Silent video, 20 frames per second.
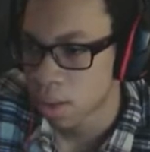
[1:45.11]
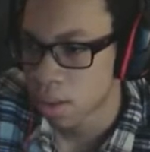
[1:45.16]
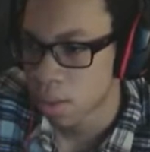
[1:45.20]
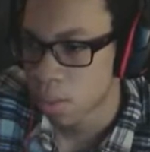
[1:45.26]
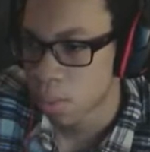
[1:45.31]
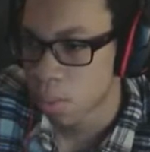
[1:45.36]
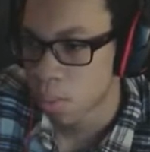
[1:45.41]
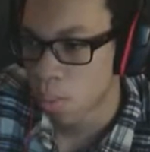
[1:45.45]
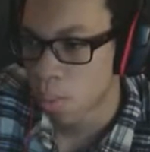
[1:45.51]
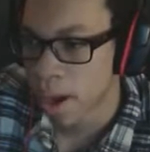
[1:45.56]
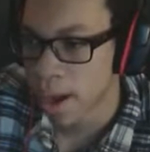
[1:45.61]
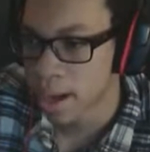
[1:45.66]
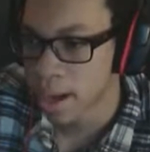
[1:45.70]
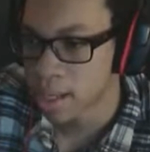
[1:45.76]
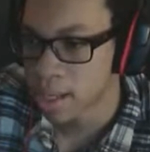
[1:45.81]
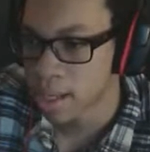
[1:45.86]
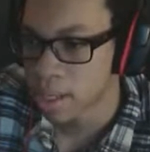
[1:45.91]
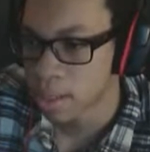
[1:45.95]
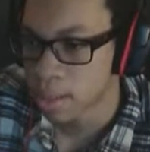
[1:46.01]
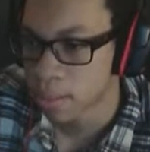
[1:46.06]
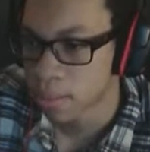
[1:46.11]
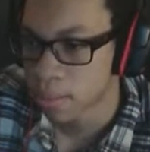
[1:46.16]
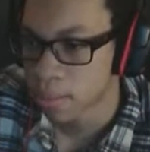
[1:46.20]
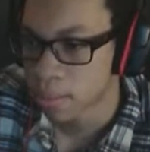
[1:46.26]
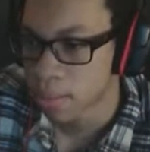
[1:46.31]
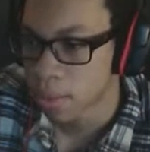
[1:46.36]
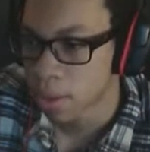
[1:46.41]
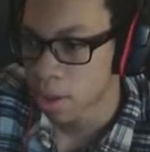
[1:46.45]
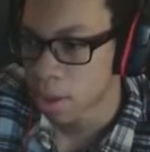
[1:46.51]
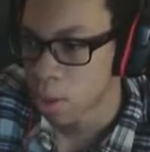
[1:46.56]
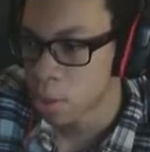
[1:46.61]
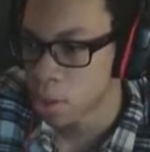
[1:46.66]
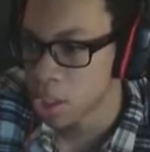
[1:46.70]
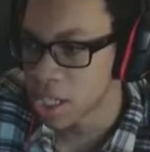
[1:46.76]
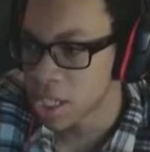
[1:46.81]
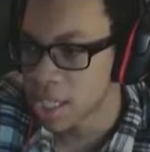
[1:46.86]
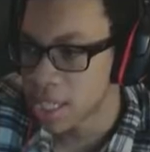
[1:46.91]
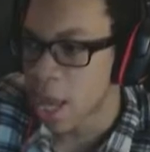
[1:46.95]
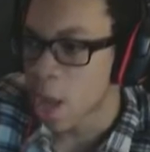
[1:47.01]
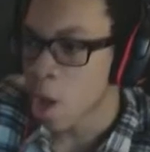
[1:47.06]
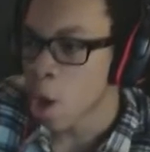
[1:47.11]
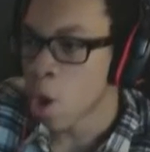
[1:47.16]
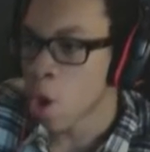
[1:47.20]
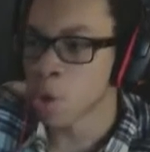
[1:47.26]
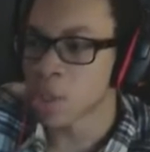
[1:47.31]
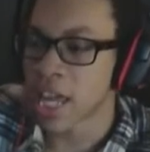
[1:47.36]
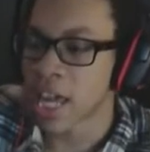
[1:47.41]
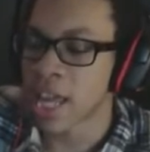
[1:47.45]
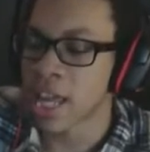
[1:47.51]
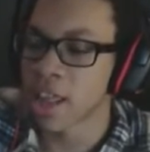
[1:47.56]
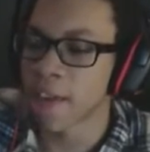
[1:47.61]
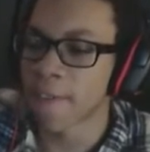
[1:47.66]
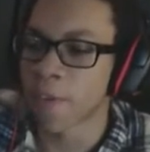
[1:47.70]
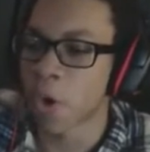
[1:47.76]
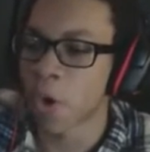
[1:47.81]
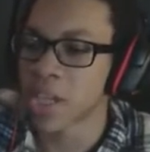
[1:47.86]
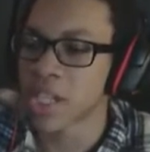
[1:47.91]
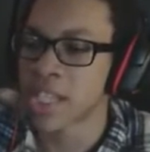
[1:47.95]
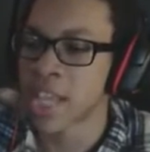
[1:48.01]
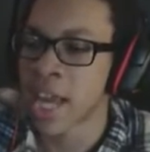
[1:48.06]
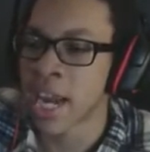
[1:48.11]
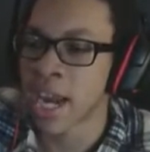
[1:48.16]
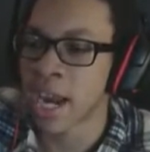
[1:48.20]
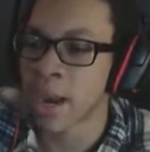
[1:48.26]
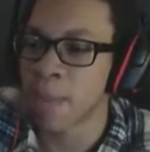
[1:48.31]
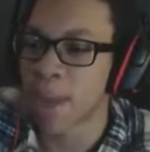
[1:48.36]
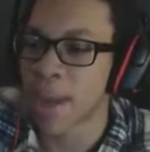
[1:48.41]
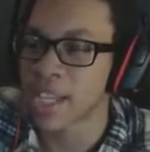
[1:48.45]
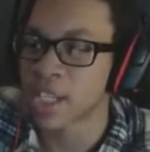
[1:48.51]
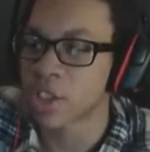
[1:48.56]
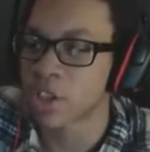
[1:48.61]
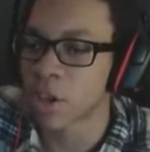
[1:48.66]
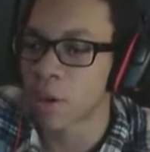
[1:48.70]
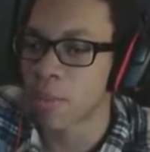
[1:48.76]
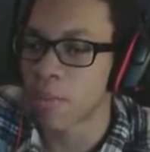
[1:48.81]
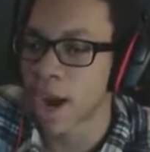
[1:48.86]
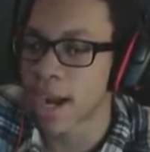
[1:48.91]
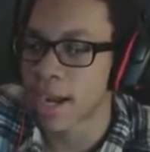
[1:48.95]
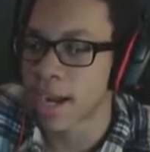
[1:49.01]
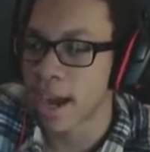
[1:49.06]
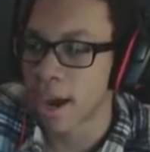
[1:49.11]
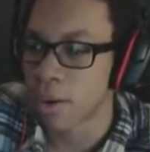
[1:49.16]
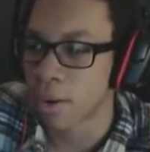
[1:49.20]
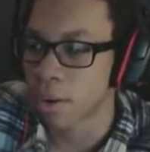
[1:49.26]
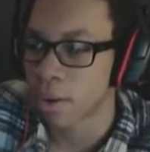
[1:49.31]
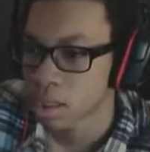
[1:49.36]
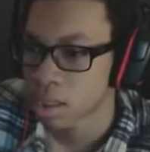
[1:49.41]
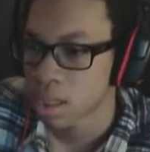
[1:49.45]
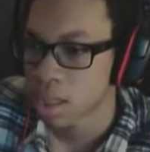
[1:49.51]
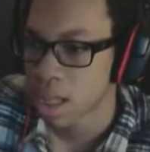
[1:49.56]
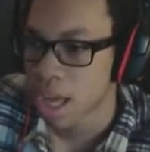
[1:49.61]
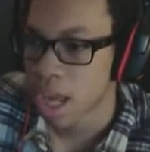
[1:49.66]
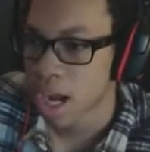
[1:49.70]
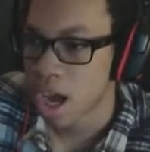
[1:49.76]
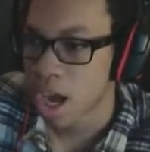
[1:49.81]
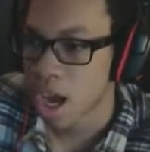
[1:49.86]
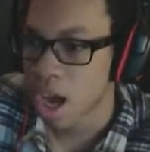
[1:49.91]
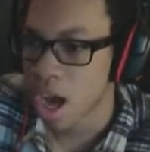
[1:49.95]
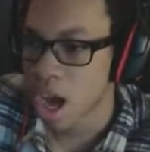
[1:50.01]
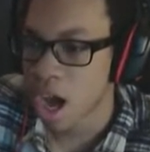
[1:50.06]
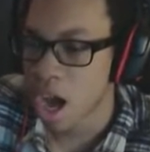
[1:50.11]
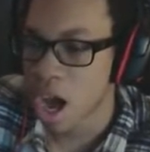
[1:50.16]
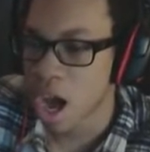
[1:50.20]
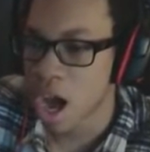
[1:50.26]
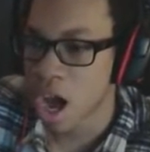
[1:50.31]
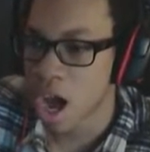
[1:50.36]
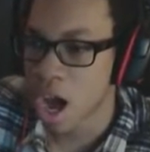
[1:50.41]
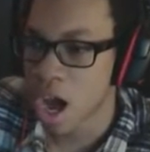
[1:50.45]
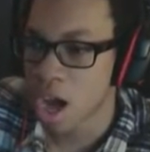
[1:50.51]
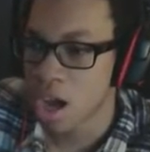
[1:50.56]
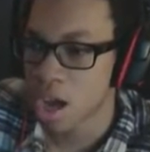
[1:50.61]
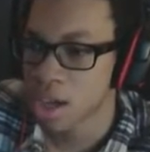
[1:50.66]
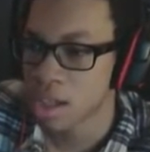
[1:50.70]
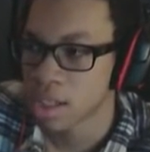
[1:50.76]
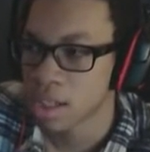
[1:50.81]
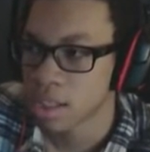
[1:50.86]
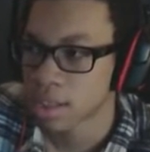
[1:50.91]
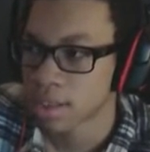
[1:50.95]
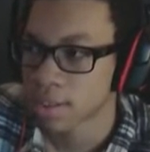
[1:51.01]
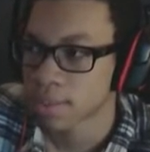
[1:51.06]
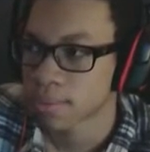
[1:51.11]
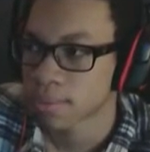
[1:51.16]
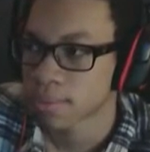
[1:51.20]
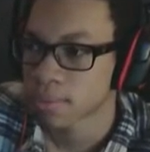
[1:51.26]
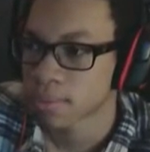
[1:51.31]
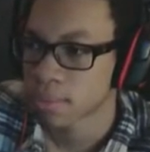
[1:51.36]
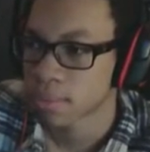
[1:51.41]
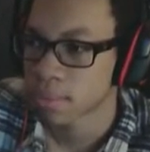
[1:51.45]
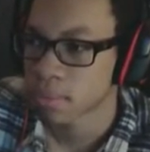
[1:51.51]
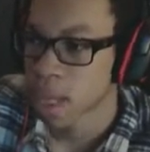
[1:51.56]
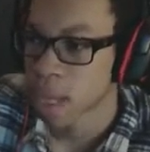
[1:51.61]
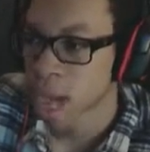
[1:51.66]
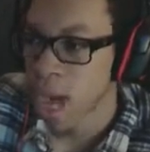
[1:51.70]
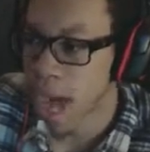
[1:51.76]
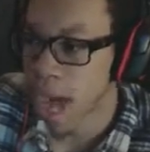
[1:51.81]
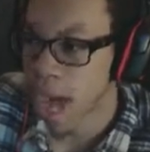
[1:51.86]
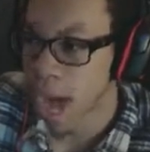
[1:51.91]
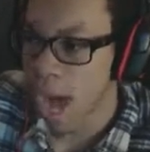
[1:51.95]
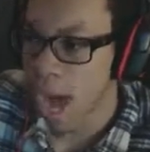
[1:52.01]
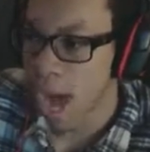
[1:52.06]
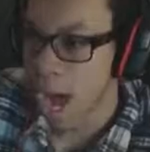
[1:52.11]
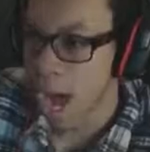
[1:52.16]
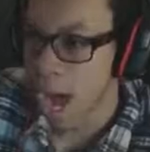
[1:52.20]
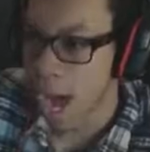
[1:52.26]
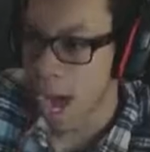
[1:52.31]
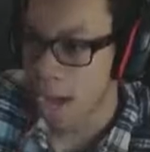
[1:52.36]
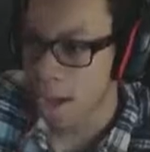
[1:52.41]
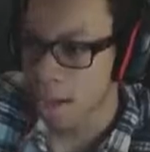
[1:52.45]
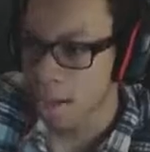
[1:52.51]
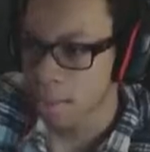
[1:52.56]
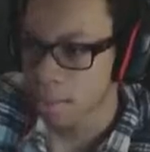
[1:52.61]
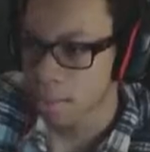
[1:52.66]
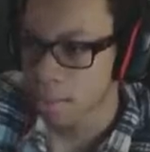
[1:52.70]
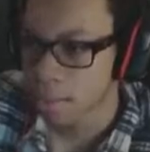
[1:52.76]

wait, Who just who's in the forest hitting a bass drum right now? Hello? Ah!